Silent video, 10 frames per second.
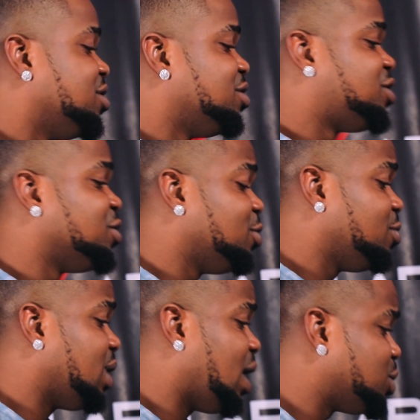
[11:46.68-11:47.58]

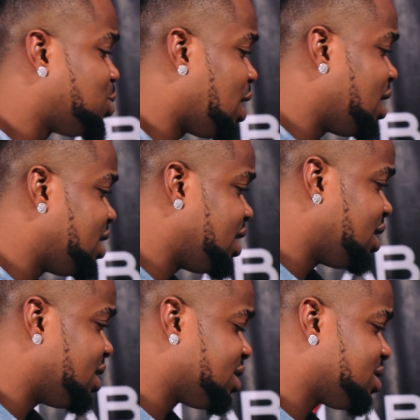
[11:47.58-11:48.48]
So I also added
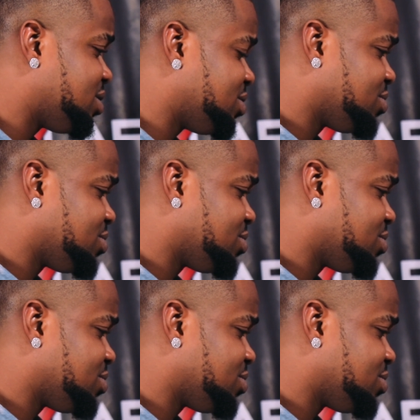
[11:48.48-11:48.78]
a